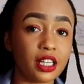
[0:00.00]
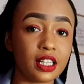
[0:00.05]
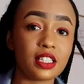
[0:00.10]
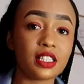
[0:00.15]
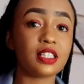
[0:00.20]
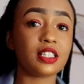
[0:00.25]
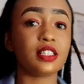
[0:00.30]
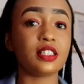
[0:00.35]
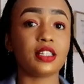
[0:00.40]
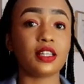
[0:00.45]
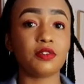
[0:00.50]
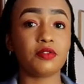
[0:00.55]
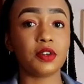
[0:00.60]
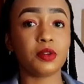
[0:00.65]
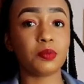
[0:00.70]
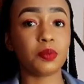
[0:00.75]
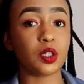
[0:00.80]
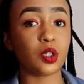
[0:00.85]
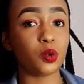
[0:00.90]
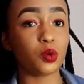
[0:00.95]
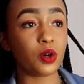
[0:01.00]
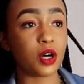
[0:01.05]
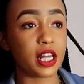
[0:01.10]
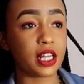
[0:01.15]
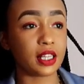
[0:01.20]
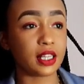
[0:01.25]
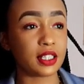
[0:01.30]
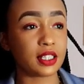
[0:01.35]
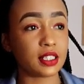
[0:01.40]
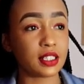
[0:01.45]
This is navy blue,
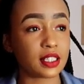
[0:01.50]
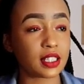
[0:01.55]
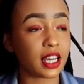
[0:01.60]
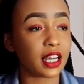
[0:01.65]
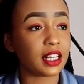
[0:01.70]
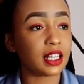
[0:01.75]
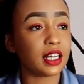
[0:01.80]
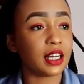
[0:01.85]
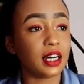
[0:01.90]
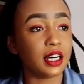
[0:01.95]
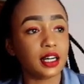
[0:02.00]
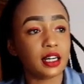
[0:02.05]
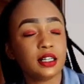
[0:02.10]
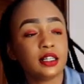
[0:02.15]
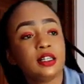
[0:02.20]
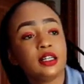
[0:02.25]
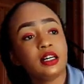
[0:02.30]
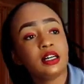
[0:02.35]
and this is kind of